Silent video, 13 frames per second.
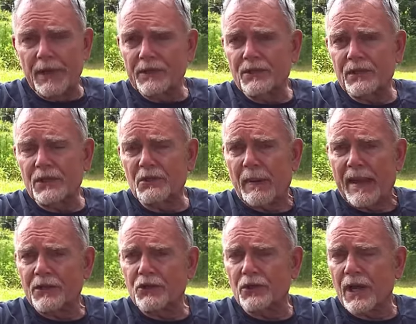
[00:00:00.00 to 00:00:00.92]
best
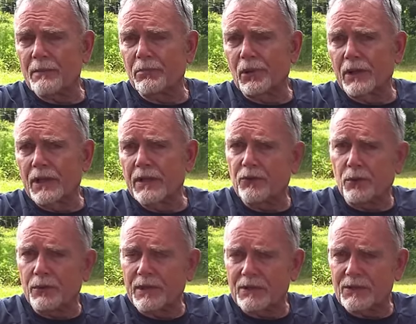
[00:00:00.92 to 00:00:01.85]
expansion, I believe.
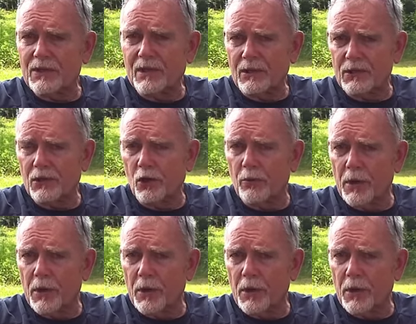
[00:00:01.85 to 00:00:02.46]
You'll get to see the slow